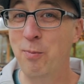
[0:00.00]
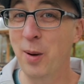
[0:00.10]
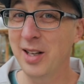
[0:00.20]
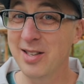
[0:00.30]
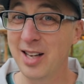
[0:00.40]

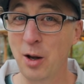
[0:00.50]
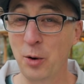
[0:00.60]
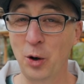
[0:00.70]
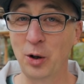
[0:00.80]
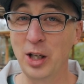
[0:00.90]
but they sell
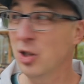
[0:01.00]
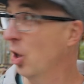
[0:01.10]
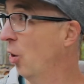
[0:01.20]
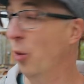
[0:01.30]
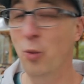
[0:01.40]
out early,
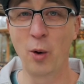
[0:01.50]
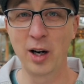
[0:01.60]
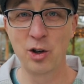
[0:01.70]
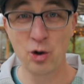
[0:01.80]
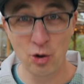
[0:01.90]
so we're
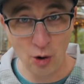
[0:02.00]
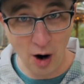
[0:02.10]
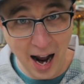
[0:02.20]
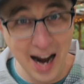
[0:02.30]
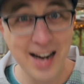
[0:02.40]
gonna
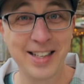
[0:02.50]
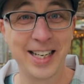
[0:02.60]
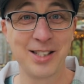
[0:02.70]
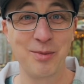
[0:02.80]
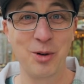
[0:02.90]
try to
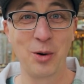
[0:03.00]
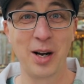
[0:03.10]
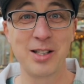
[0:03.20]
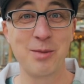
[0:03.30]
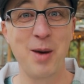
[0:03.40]
get some donuts.